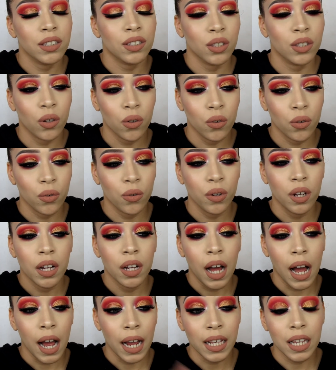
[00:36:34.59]
So
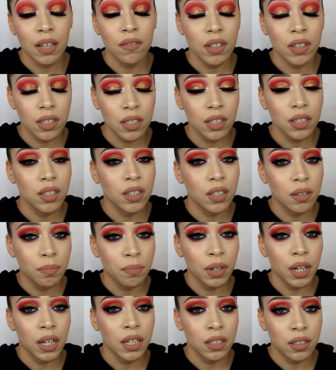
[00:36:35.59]
I give this a good
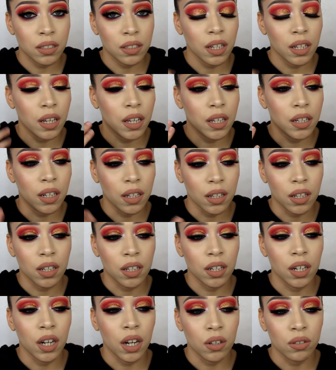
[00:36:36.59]
plus and a
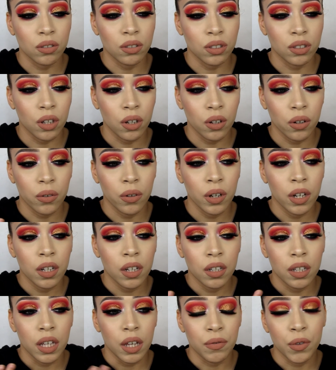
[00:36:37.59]
good go. So
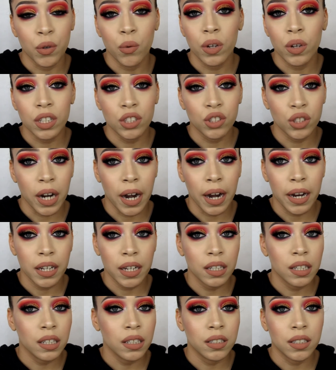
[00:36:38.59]
if you want to try
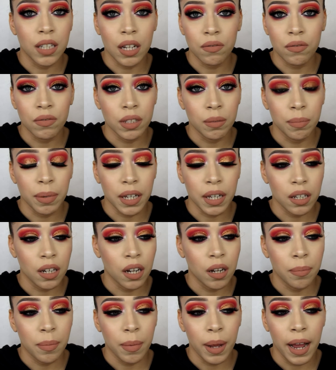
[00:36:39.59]
it, definitely pick it
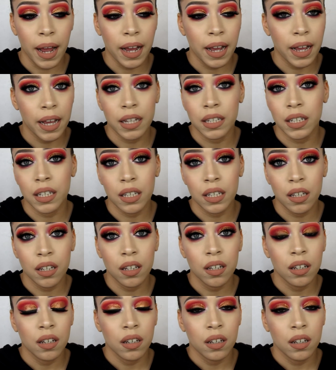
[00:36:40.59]
up at any